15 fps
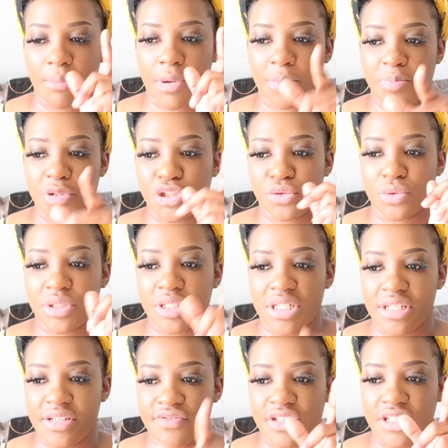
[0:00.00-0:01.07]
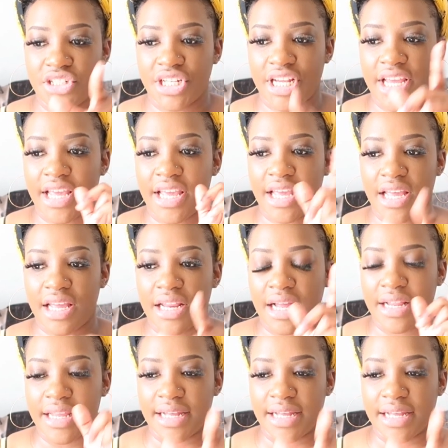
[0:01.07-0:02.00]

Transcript: Poppy Show T V J A,